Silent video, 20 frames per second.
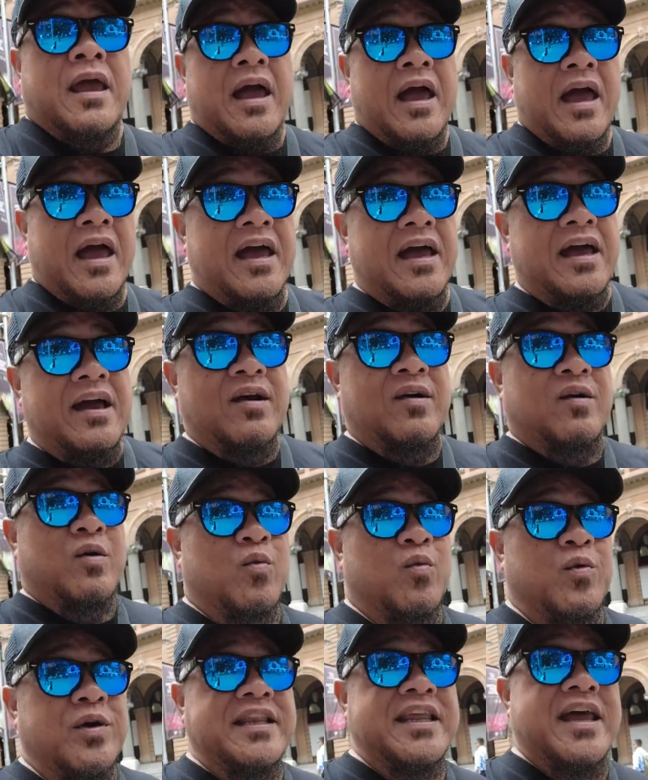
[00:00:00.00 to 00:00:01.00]
Uh,
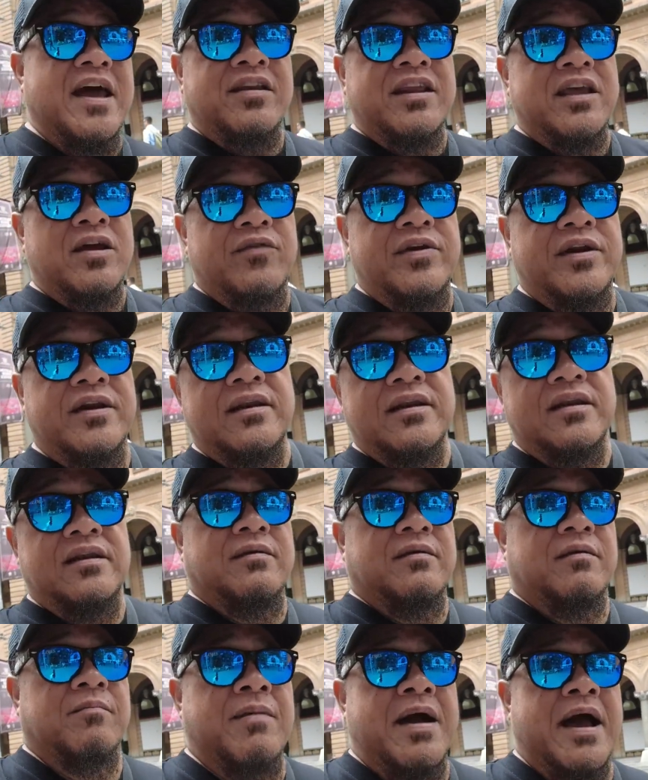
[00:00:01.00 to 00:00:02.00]
we're down here
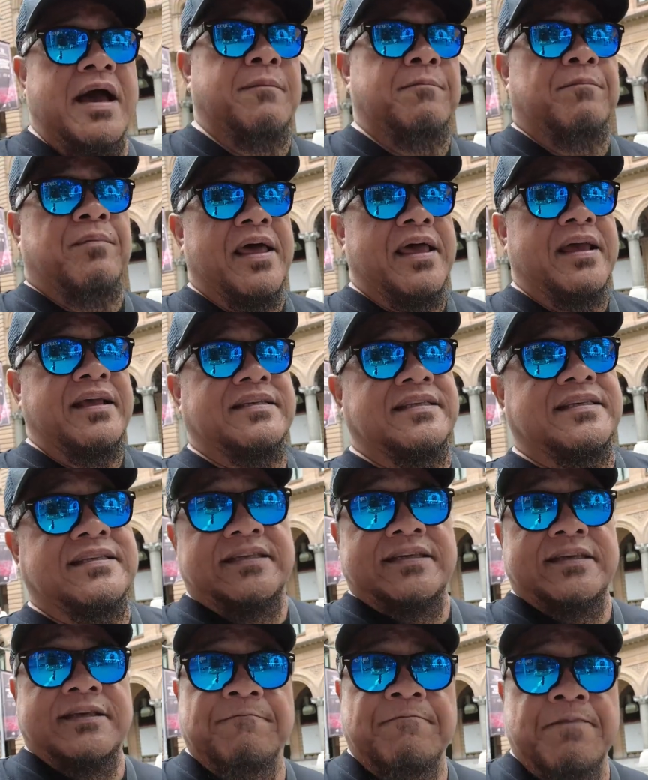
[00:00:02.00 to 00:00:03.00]
in Martin
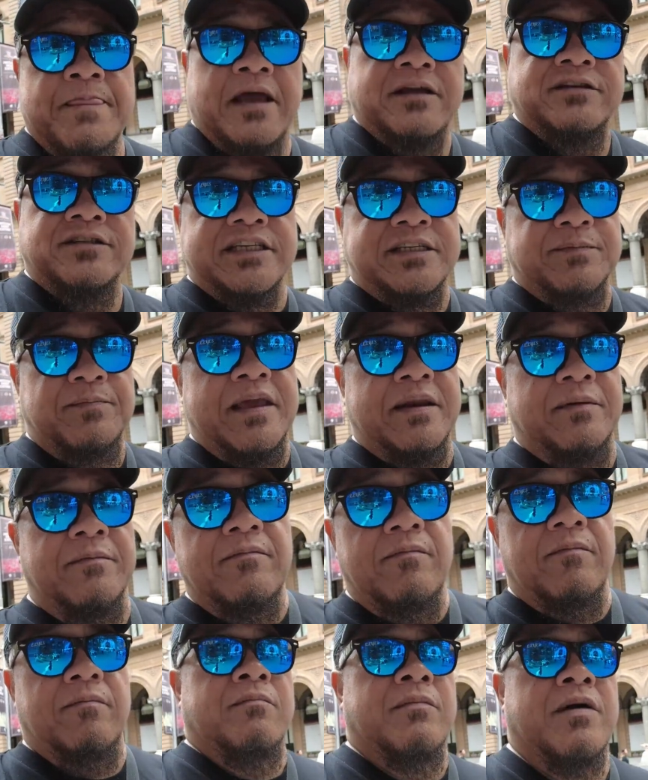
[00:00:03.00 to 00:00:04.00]
Place. Just met
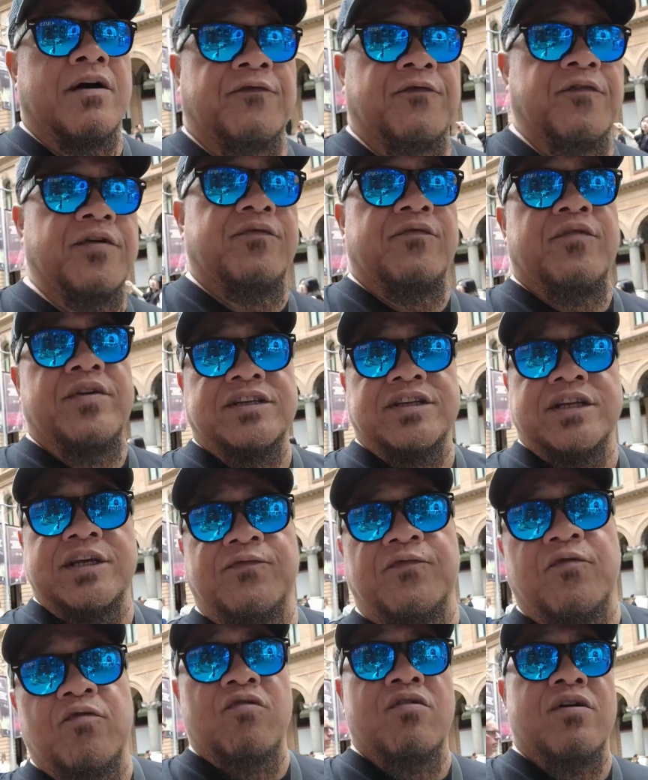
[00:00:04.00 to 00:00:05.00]
my friend
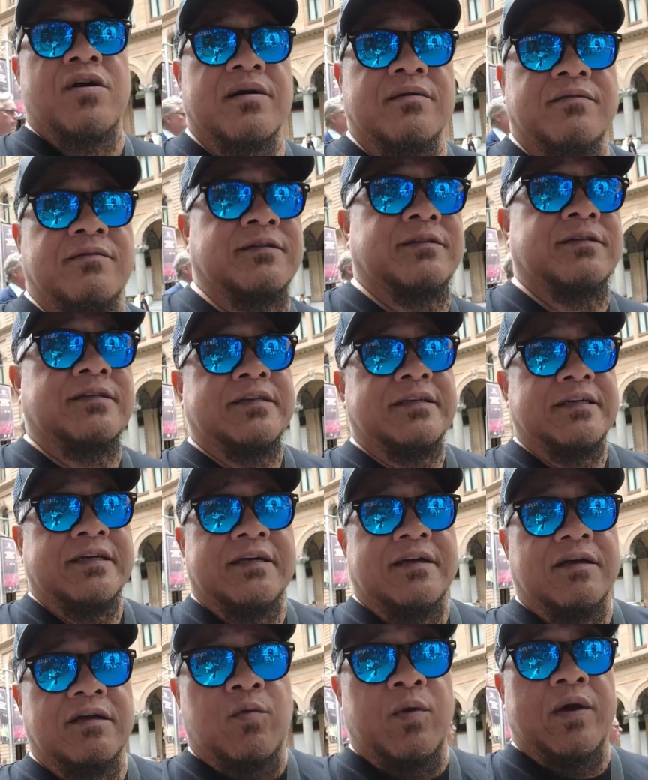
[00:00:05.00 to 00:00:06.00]
Richie for a
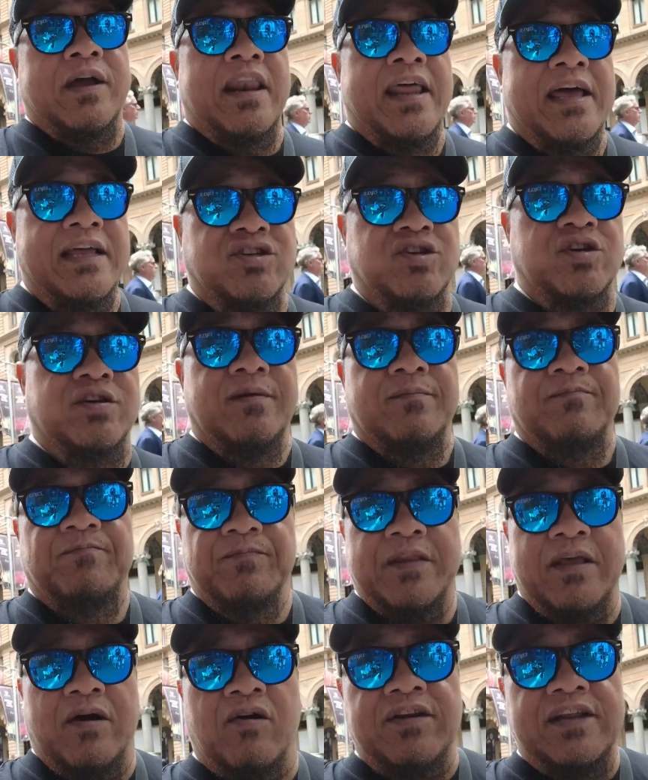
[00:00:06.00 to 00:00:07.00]
quick lunch
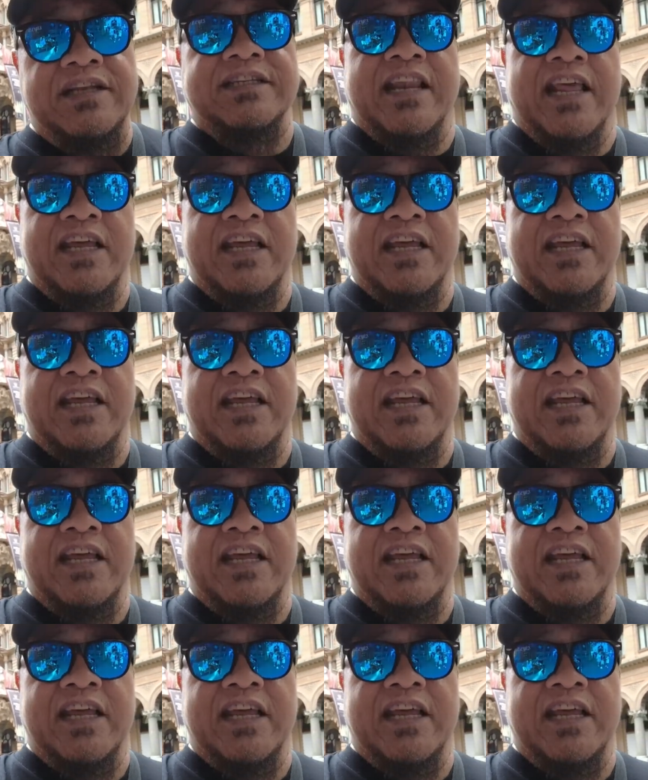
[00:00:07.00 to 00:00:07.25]
on his